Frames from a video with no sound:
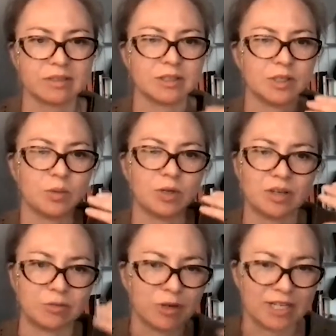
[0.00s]
You
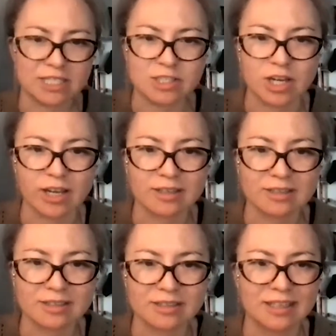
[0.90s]
are writing
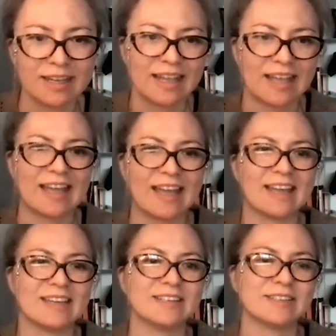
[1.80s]
checks
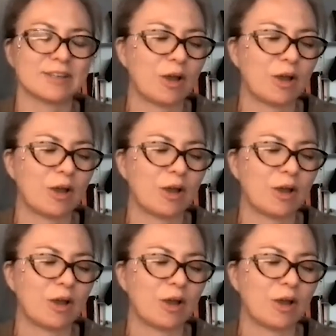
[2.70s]
and